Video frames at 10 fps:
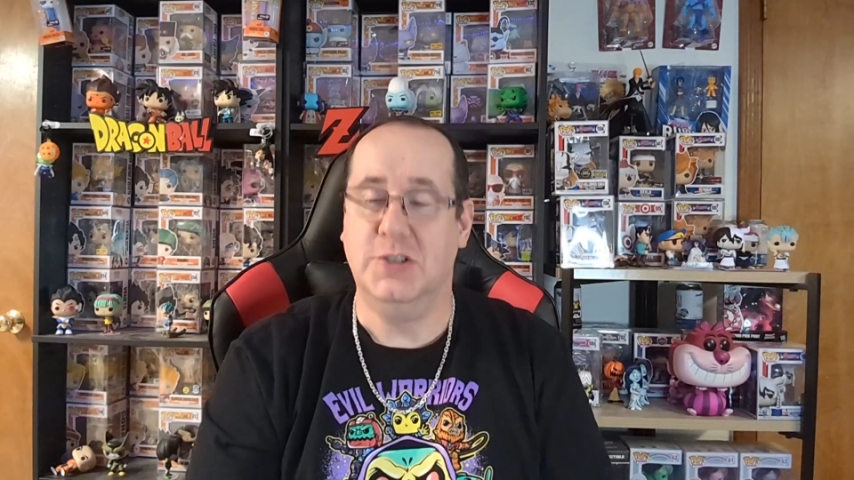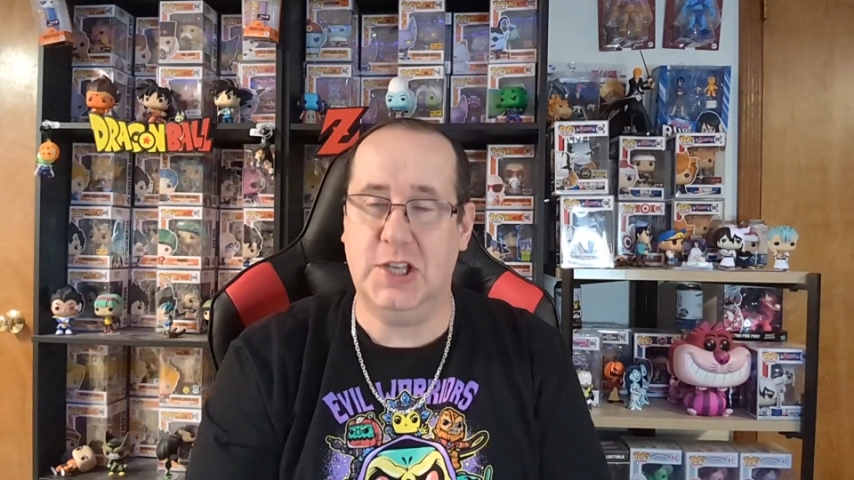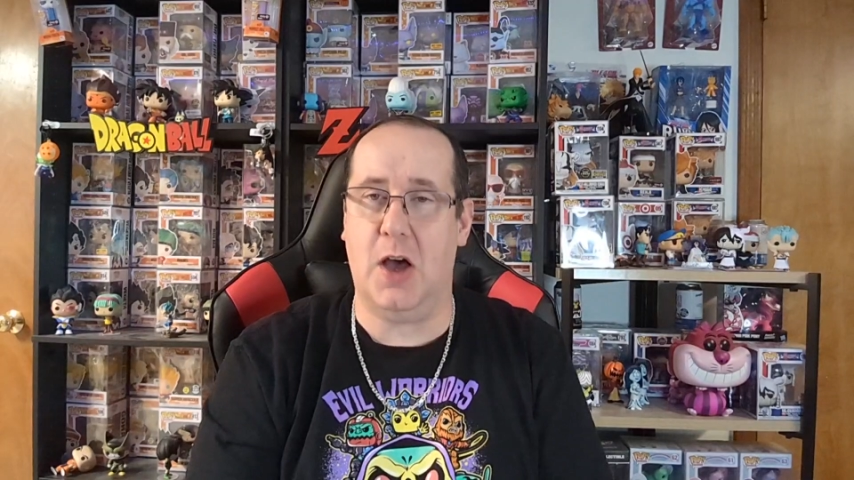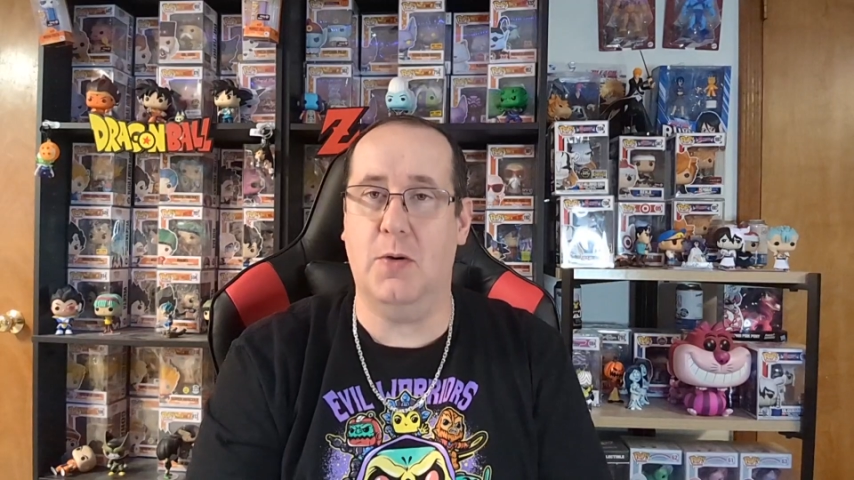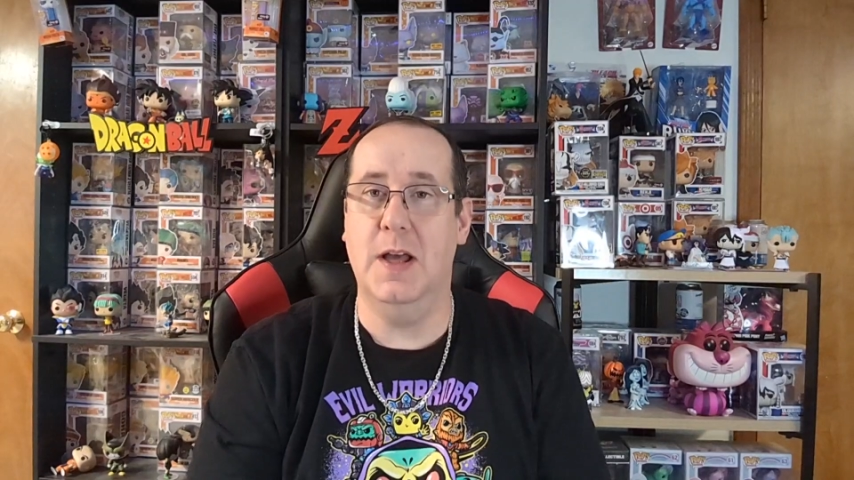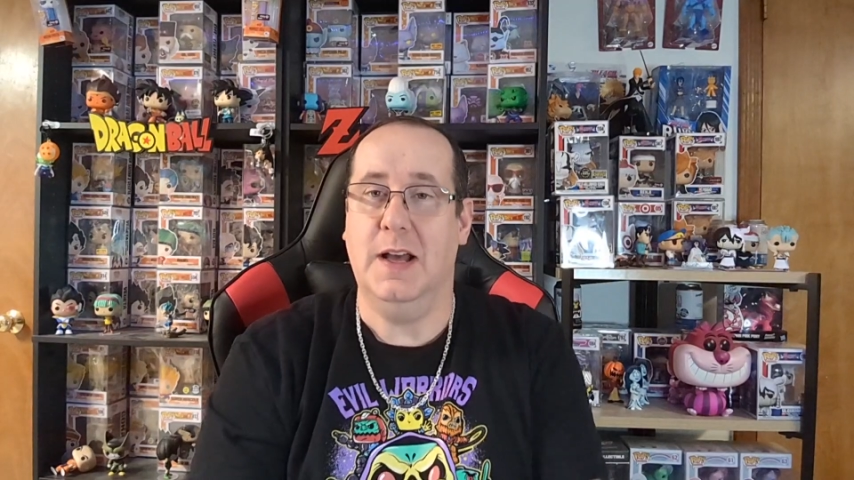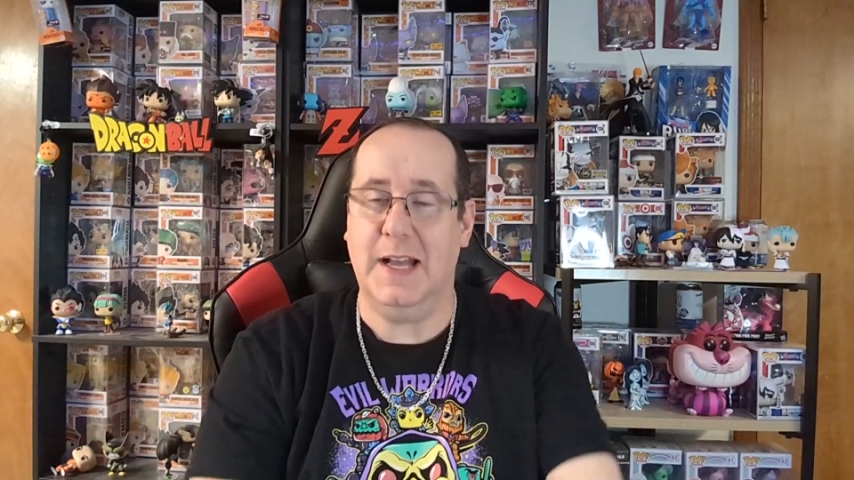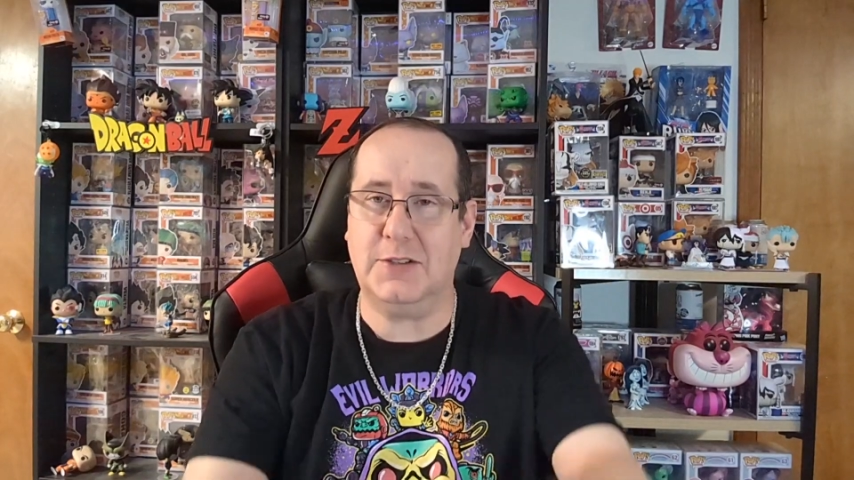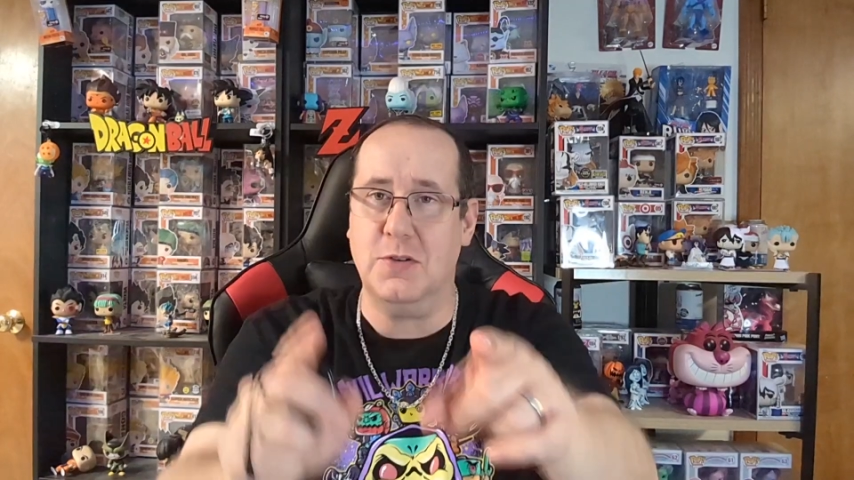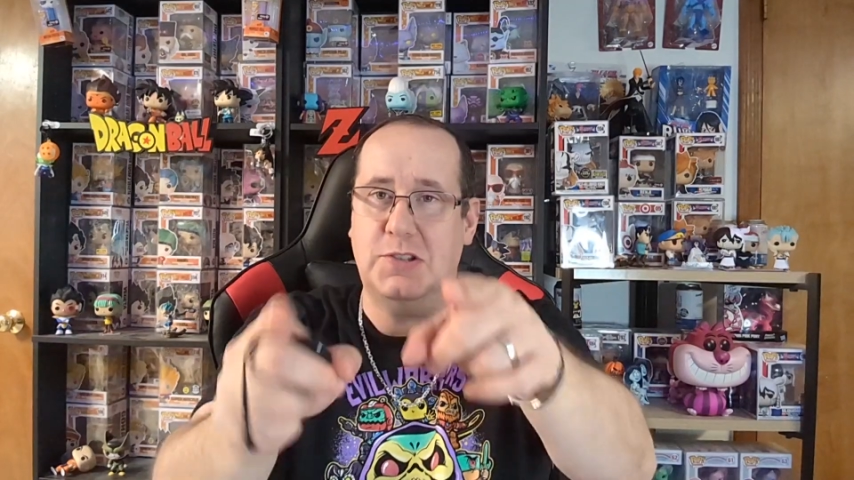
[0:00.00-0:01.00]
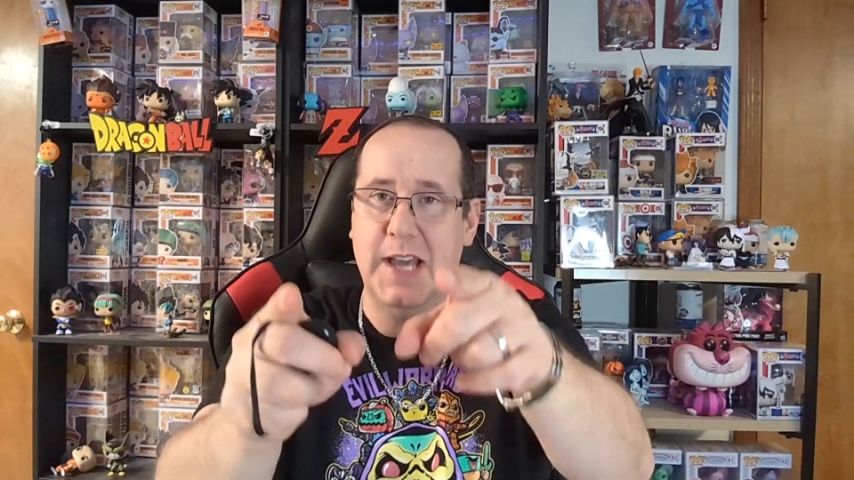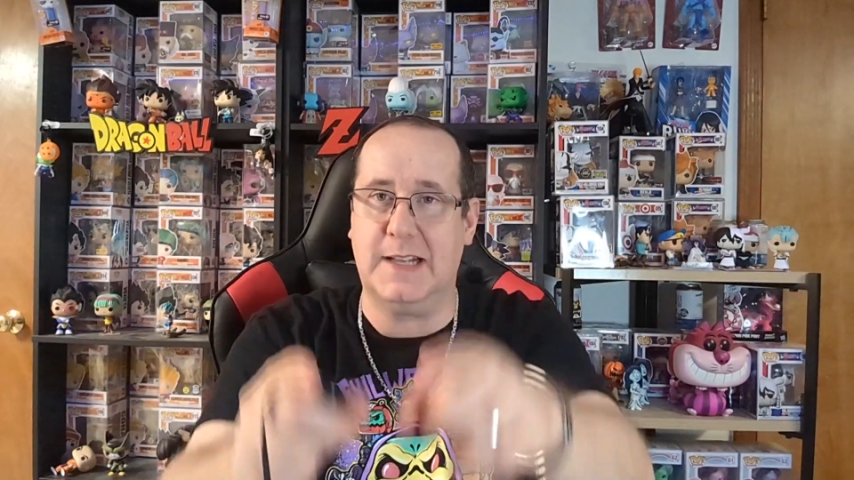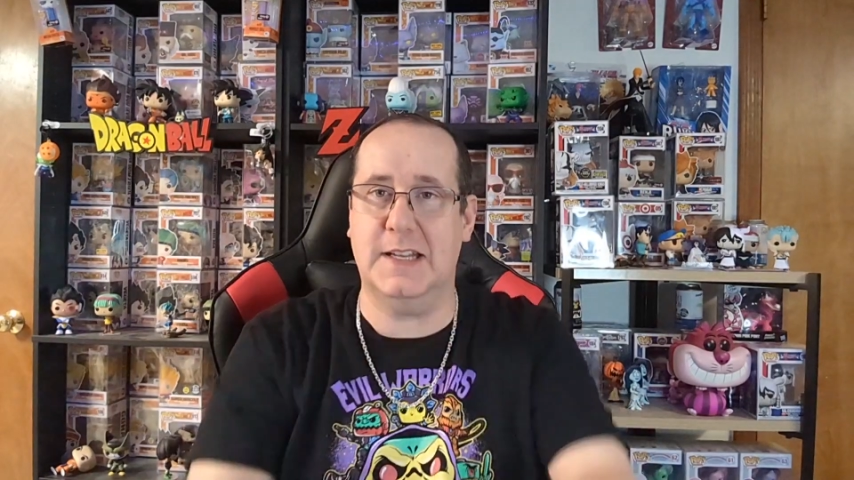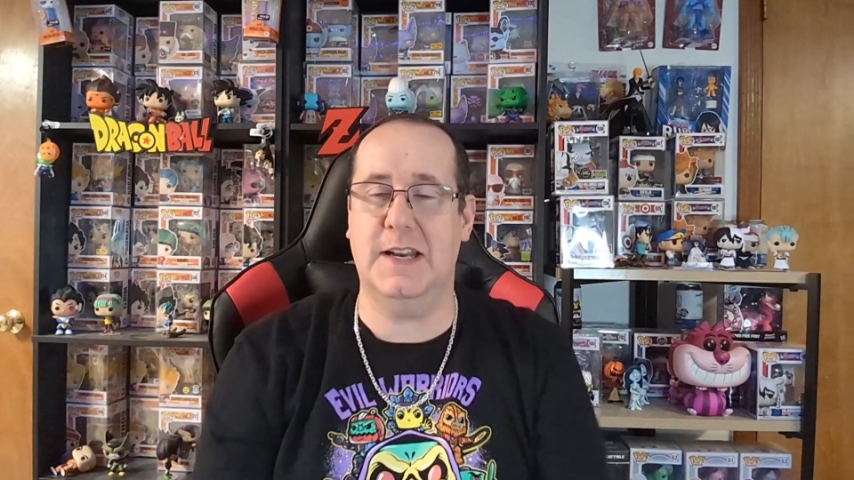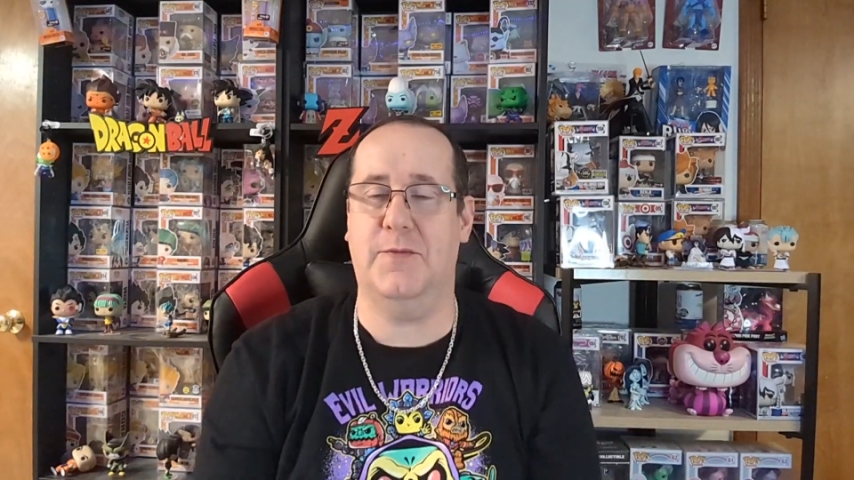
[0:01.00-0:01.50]
So let's go
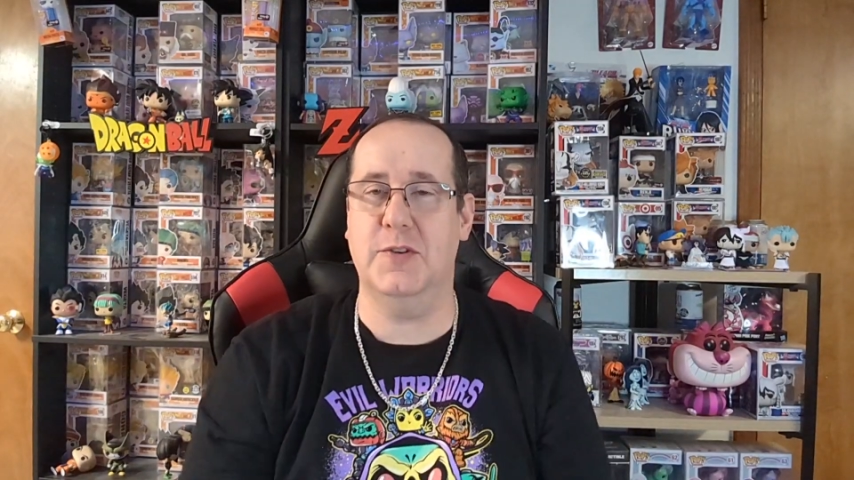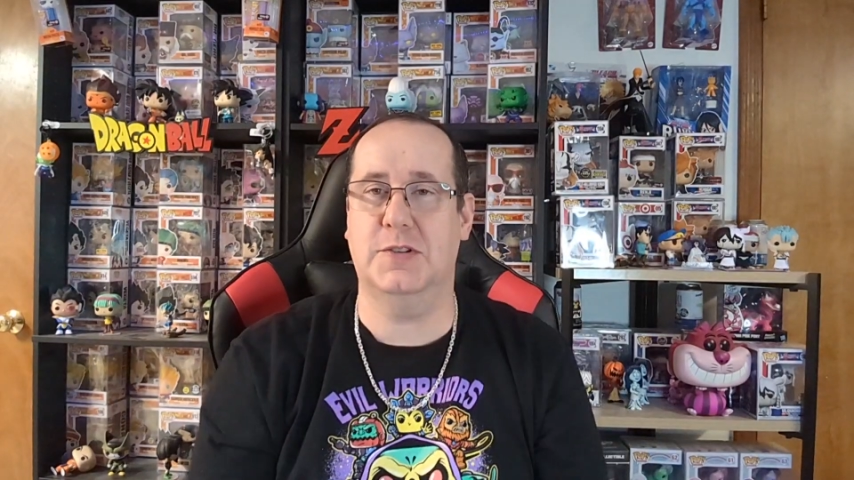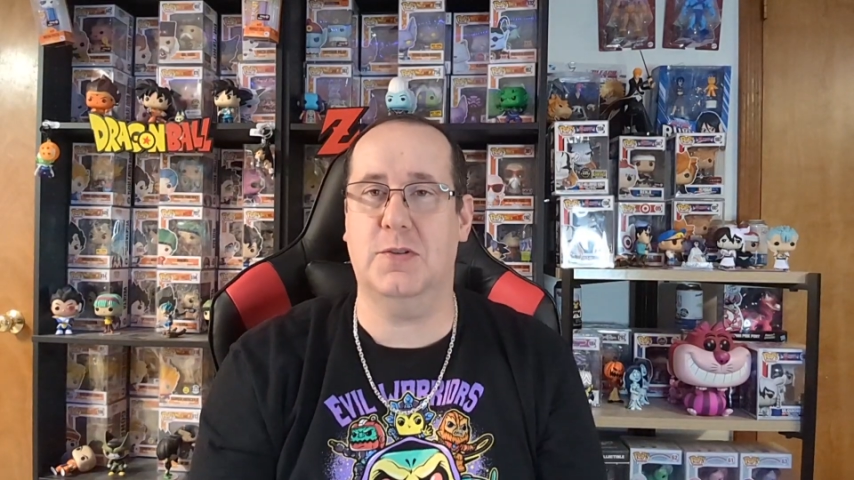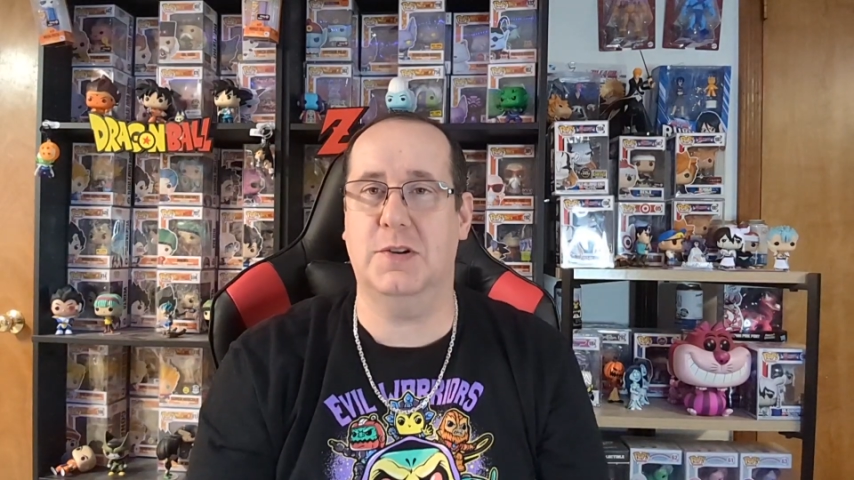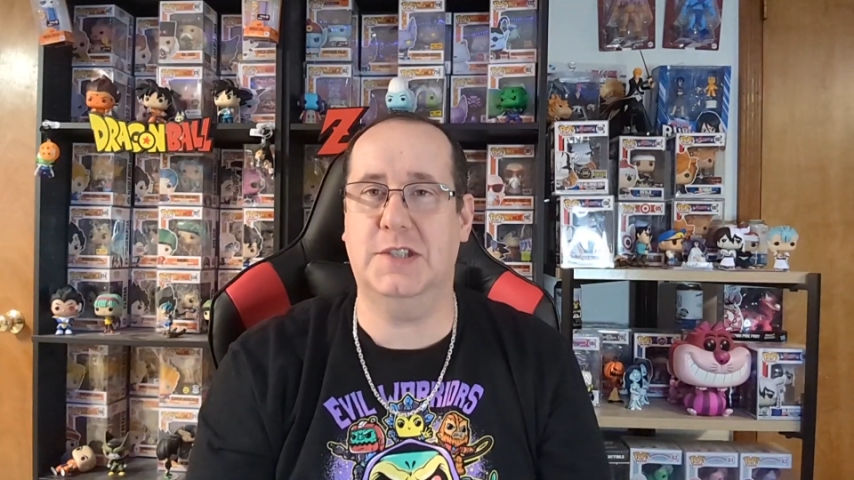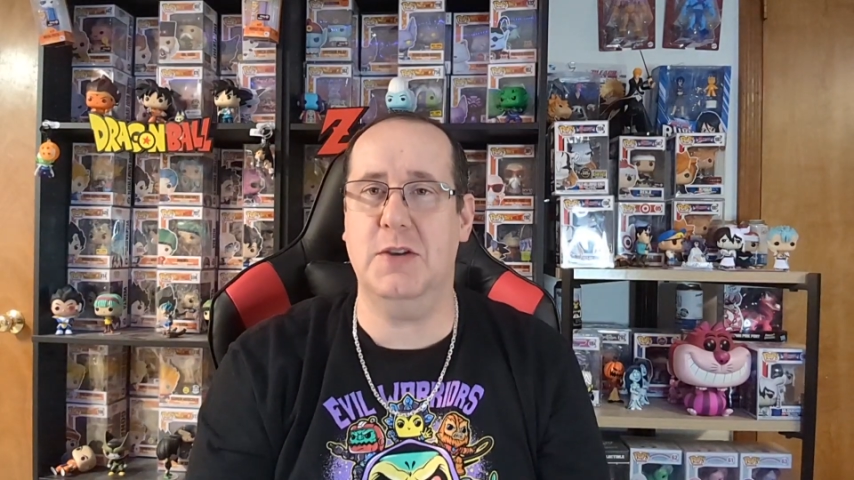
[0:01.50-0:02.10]
check the different stores,